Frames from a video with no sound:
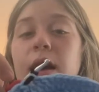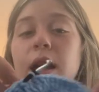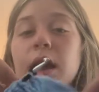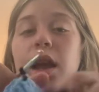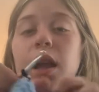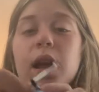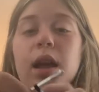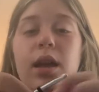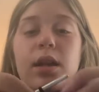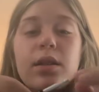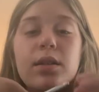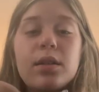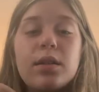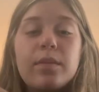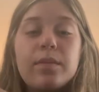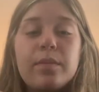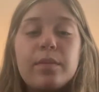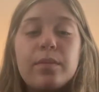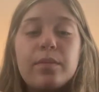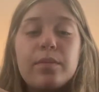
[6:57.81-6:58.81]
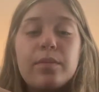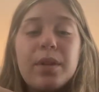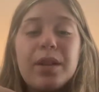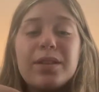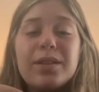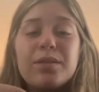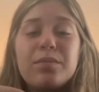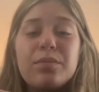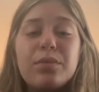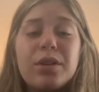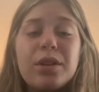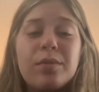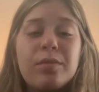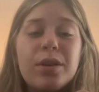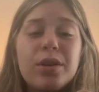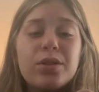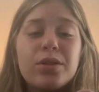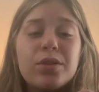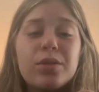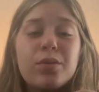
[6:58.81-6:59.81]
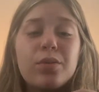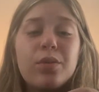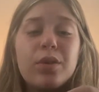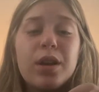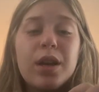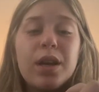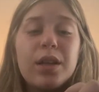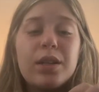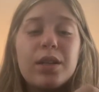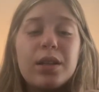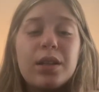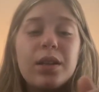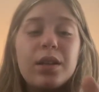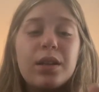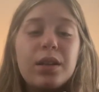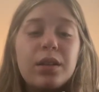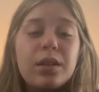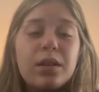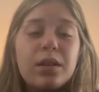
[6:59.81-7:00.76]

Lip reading: And that's pretty much what I did.